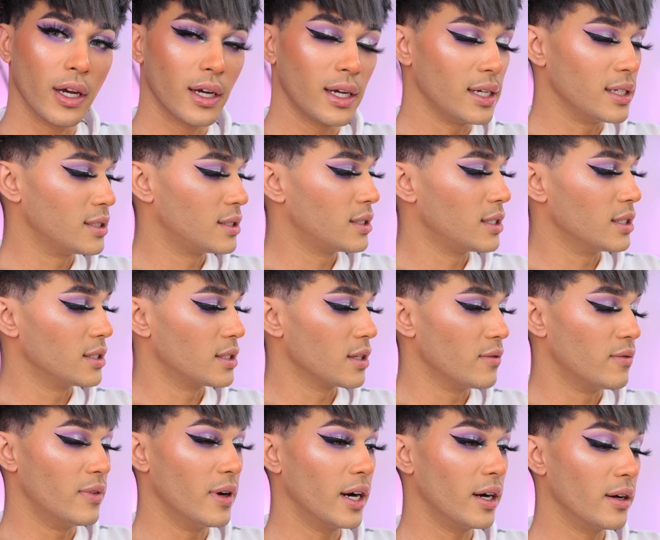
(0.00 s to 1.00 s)
Is this
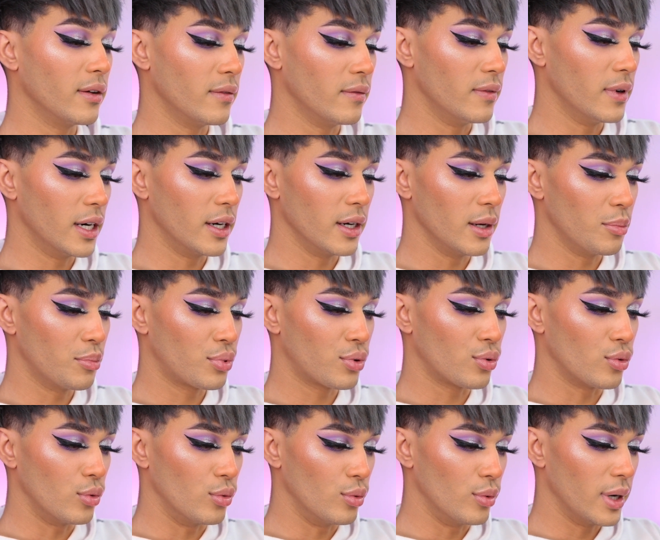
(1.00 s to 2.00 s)
very, very
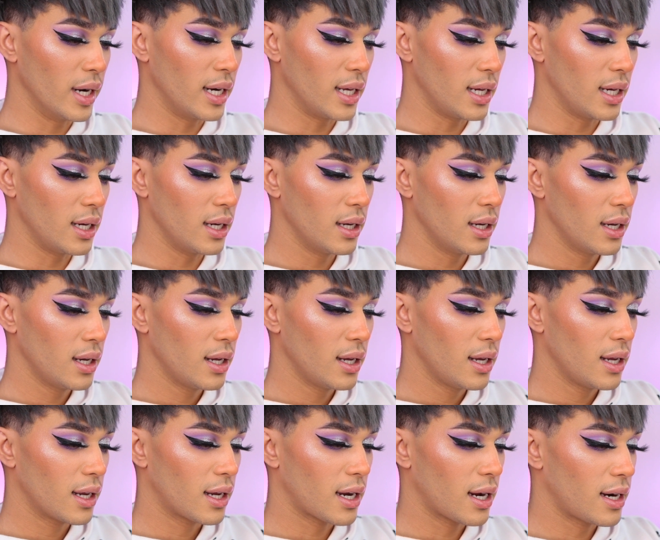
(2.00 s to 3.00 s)
pretty,
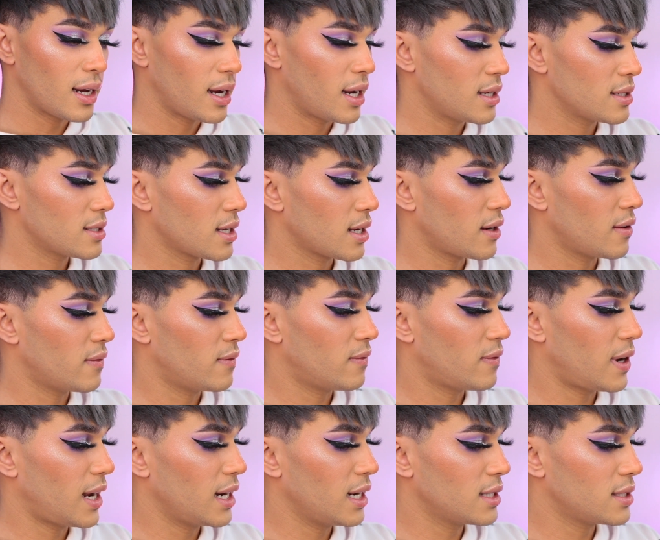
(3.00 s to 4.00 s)
kind of has like a
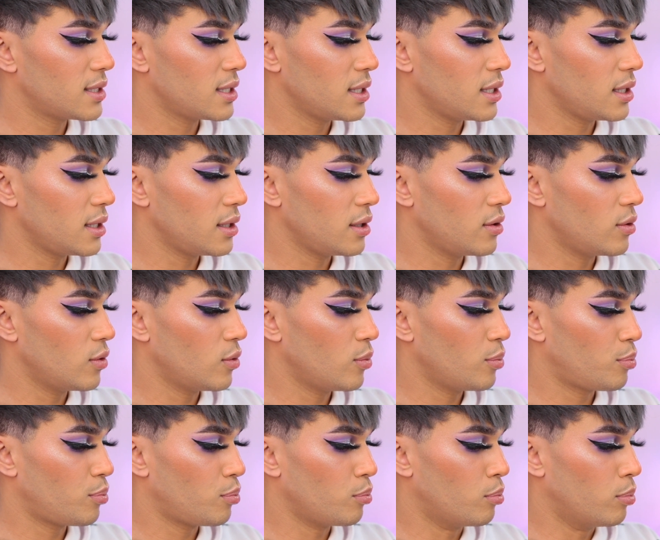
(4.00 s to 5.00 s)
violety
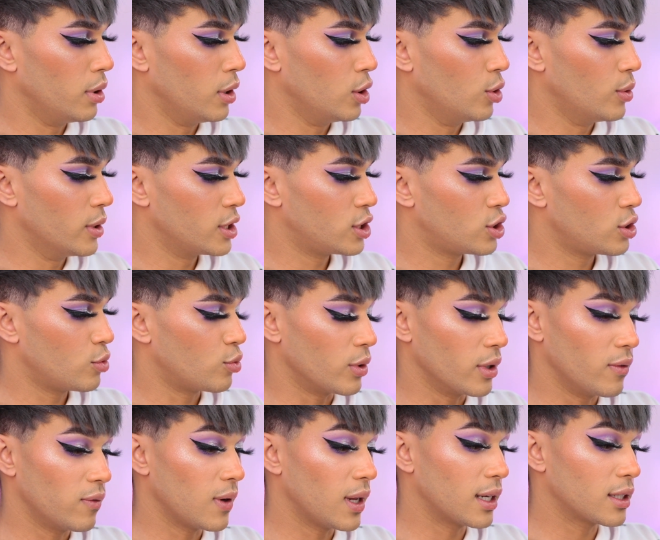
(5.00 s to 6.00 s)
bluish
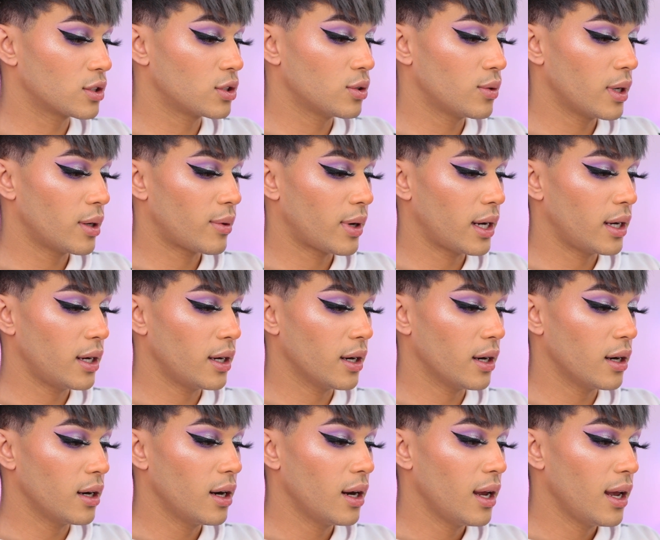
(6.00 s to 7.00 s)
reflect to it right here,
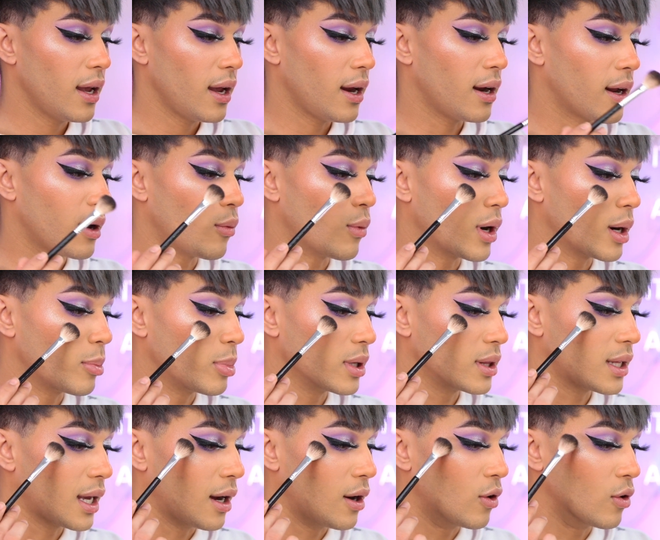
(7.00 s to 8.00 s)
and I want to put
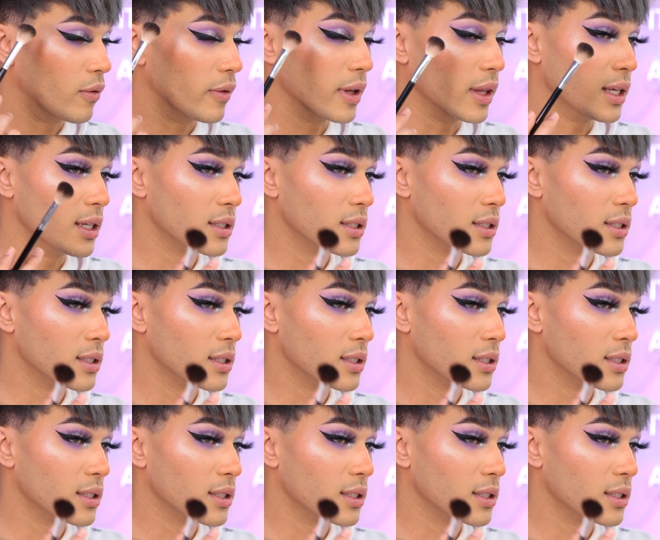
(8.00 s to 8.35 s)
that over this